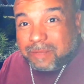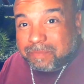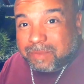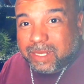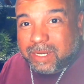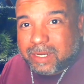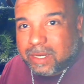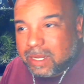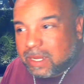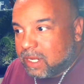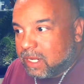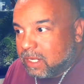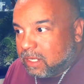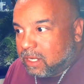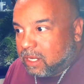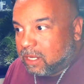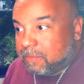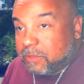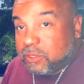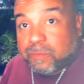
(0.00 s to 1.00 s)
or something,
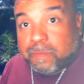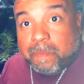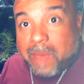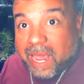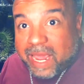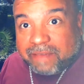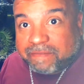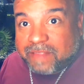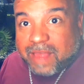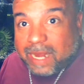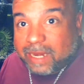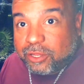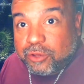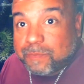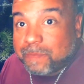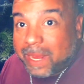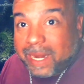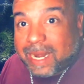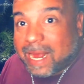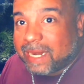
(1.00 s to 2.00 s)
you may
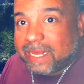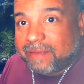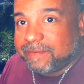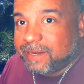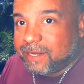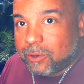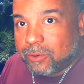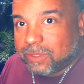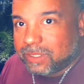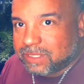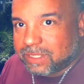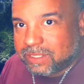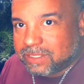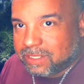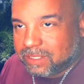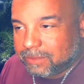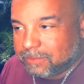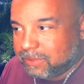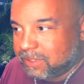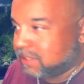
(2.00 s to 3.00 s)
not even notice
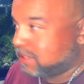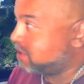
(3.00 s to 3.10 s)
it till it